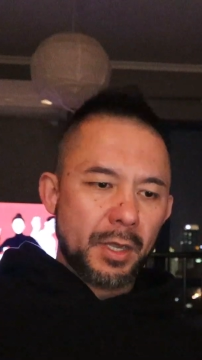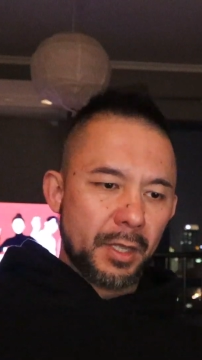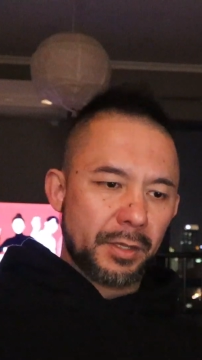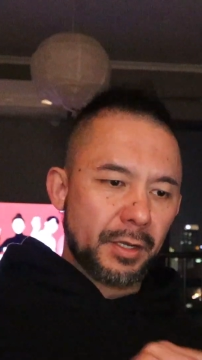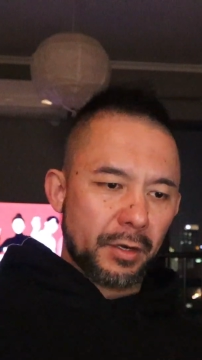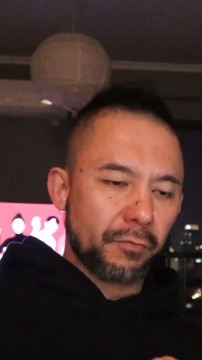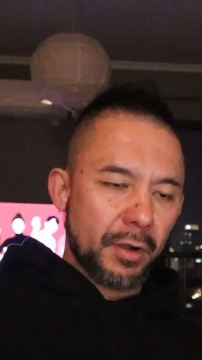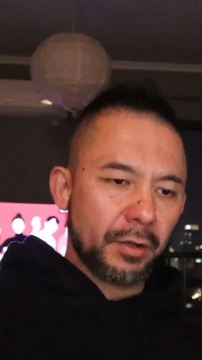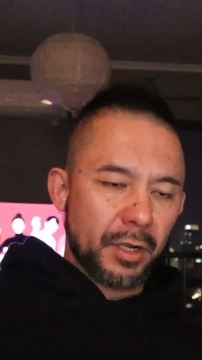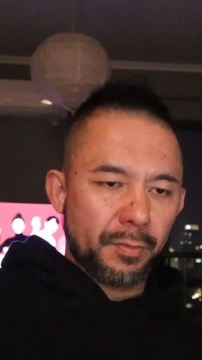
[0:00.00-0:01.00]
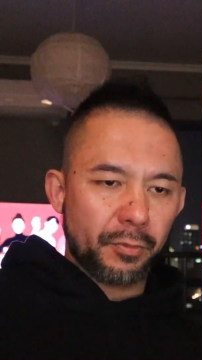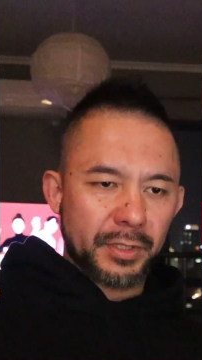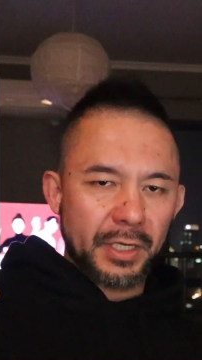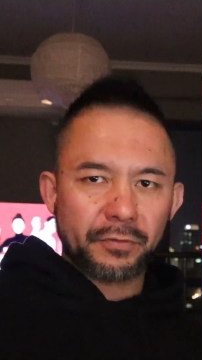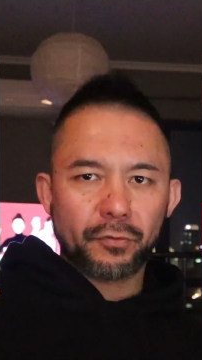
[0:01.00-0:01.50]
and they're going to run a couple
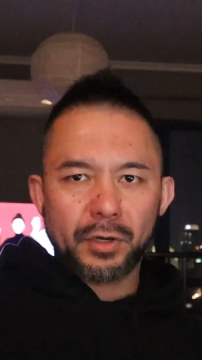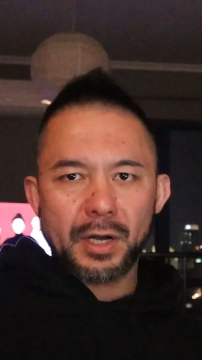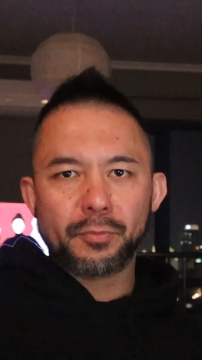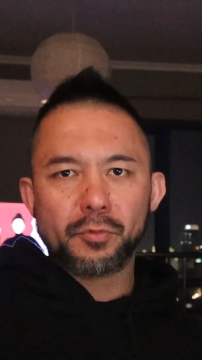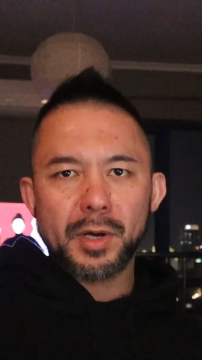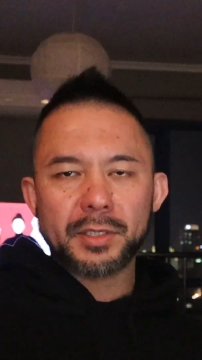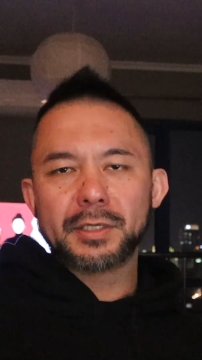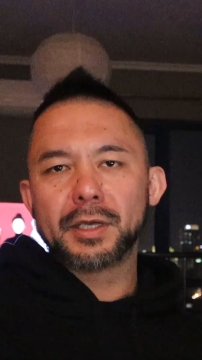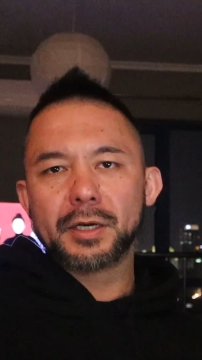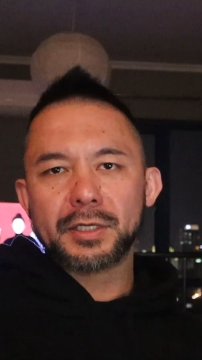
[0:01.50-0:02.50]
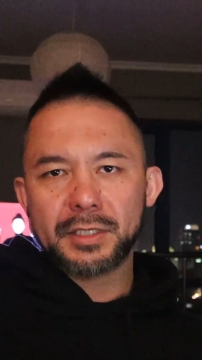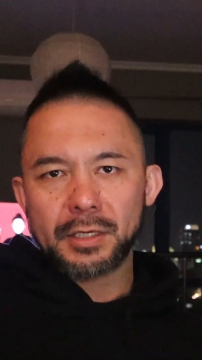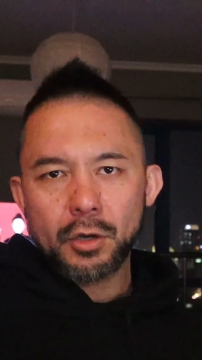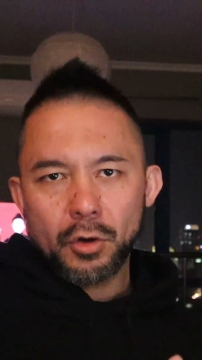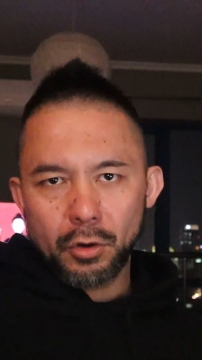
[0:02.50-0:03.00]
tests for a couple months, and they're going to
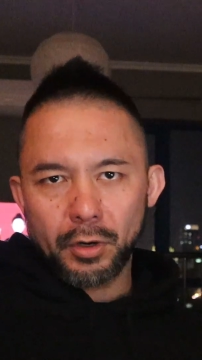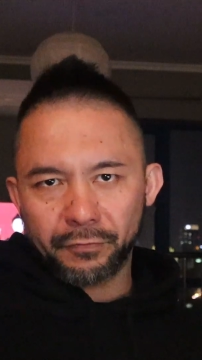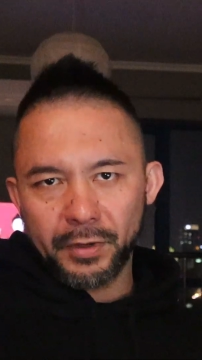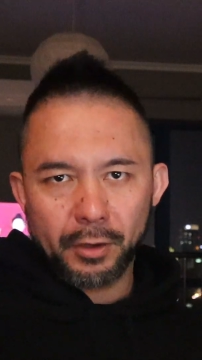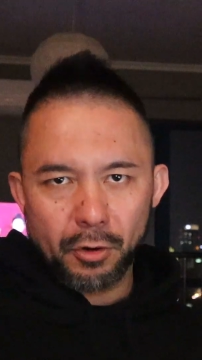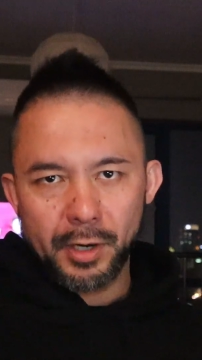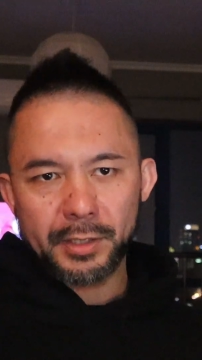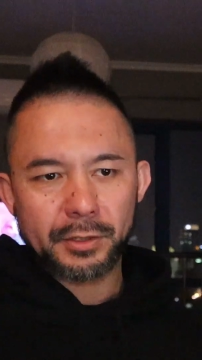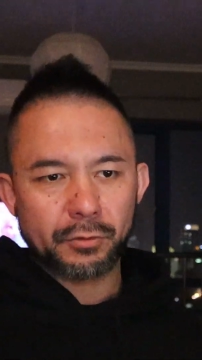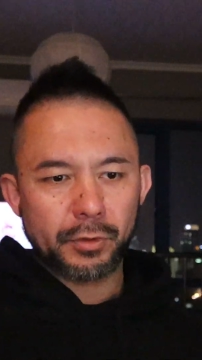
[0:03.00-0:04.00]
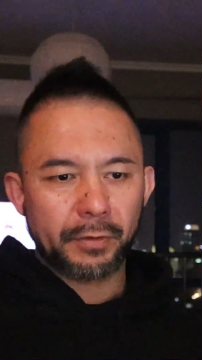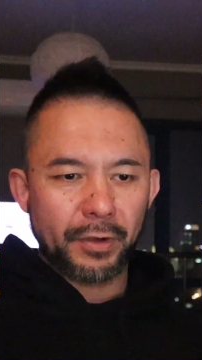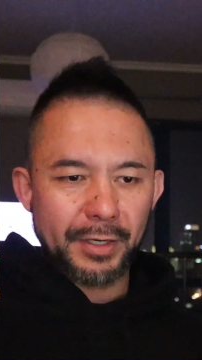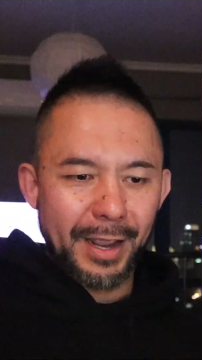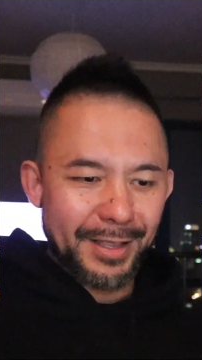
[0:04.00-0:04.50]
see, if that guy is good,
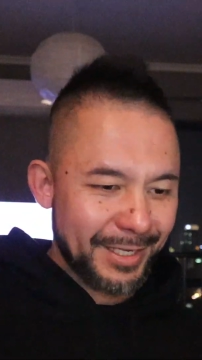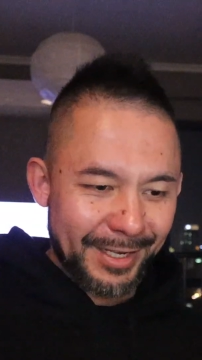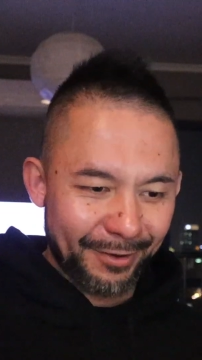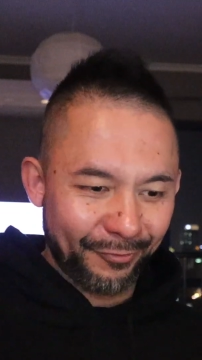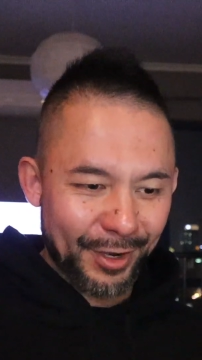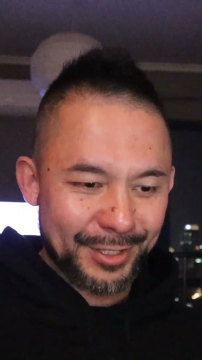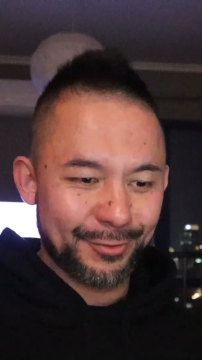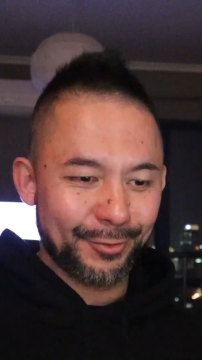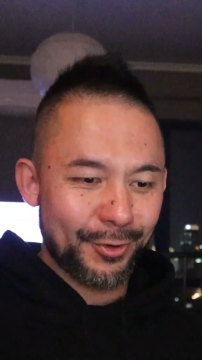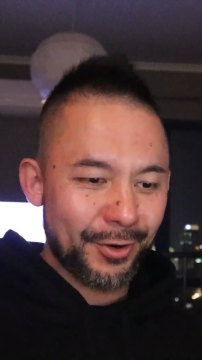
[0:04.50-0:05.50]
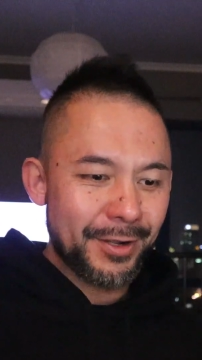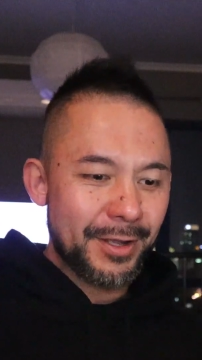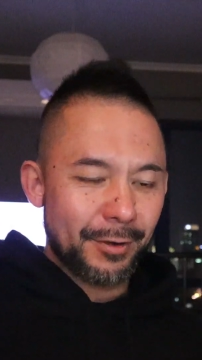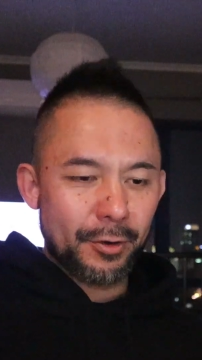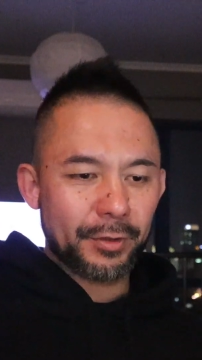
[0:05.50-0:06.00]
if he has any infection or not.
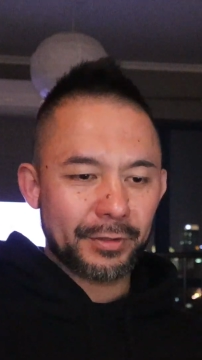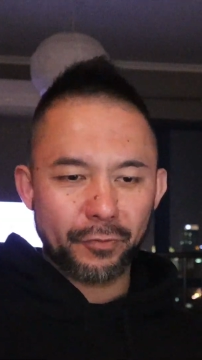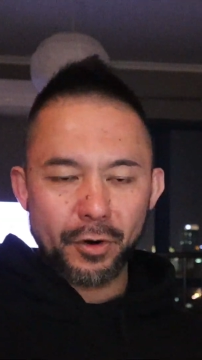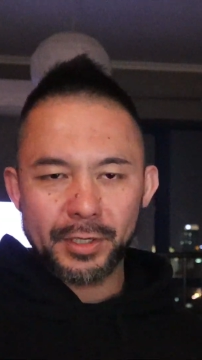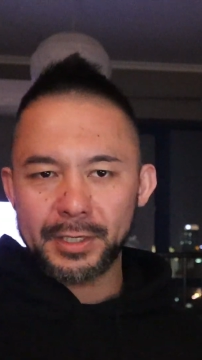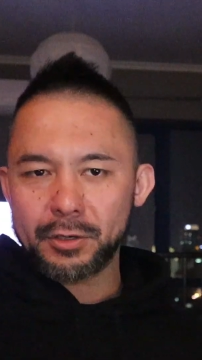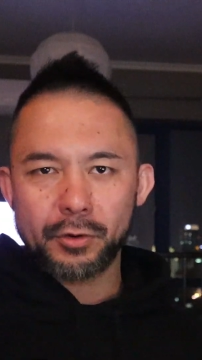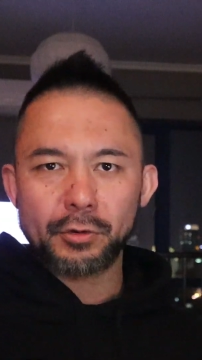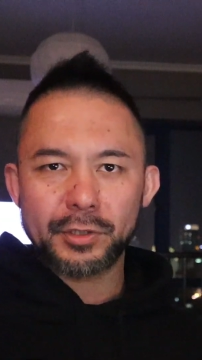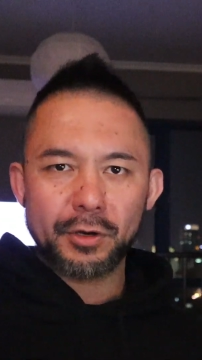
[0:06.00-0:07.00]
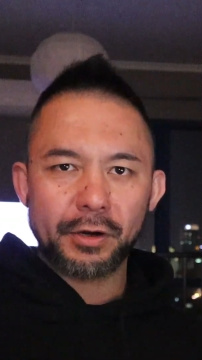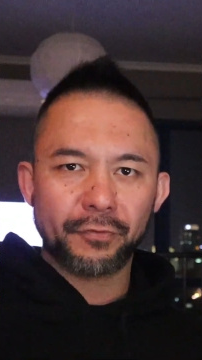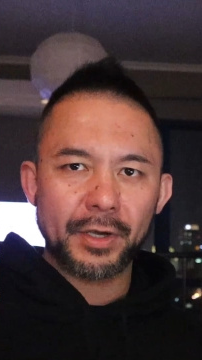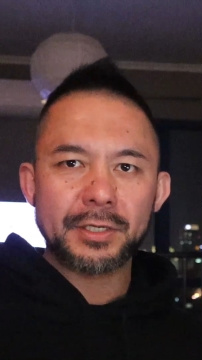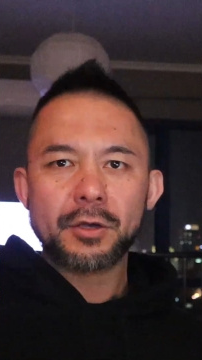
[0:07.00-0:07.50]
No, this virus, he's got no side
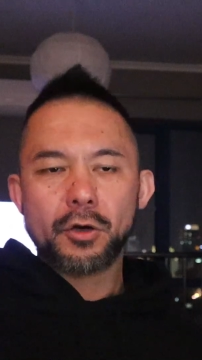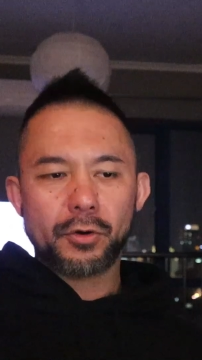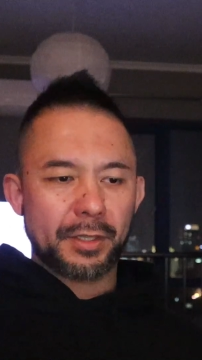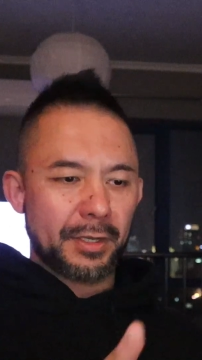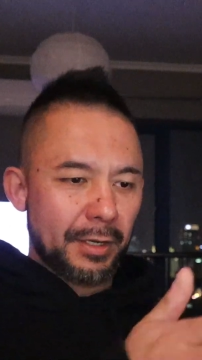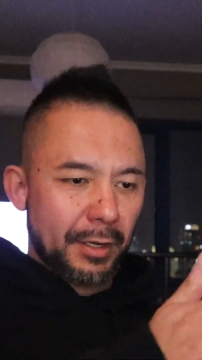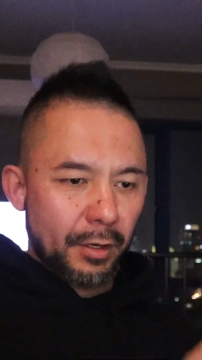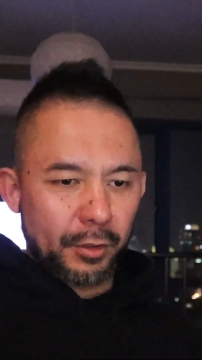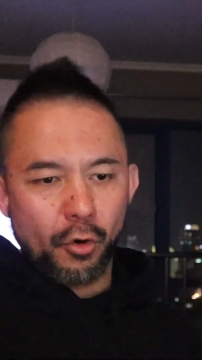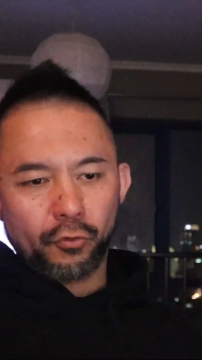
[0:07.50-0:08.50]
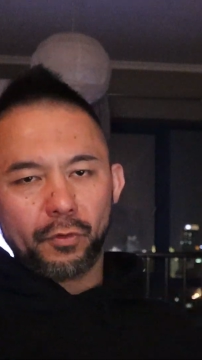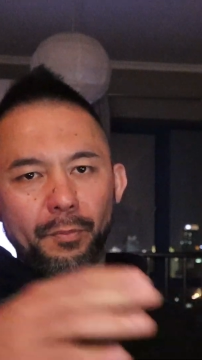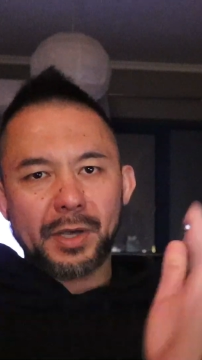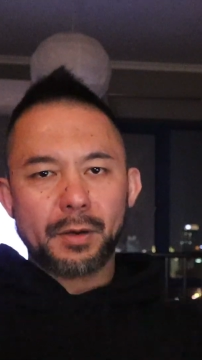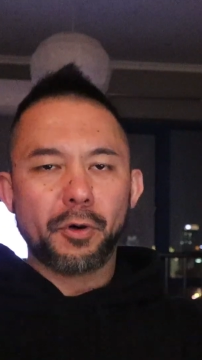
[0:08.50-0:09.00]
effects. Okay, then they're going to go to a
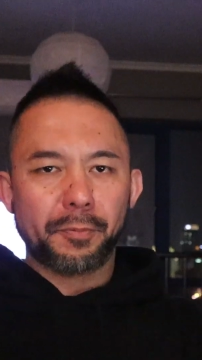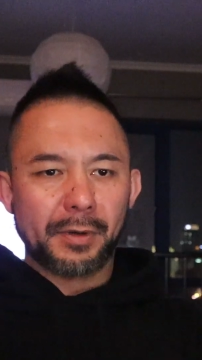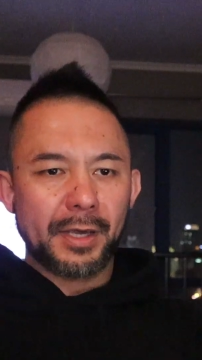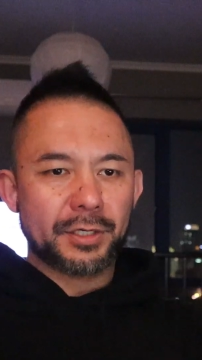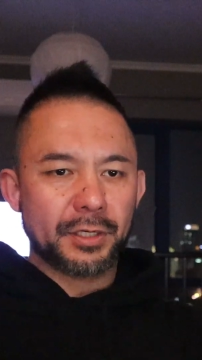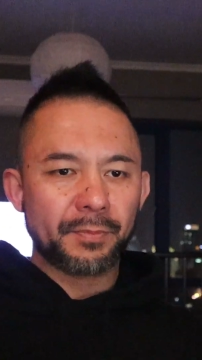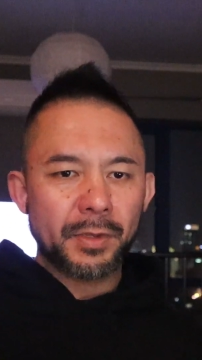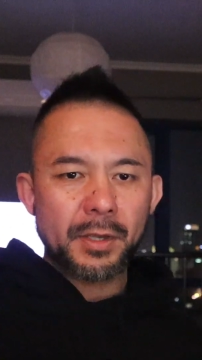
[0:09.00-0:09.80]
bigger population.